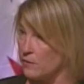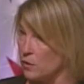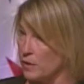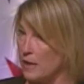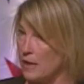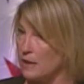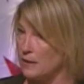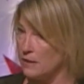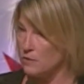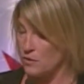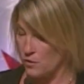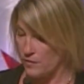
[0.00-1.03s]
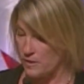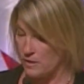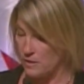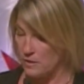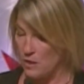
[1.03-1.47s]
of looking at legal
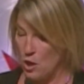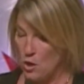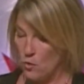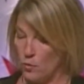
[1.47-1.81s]
services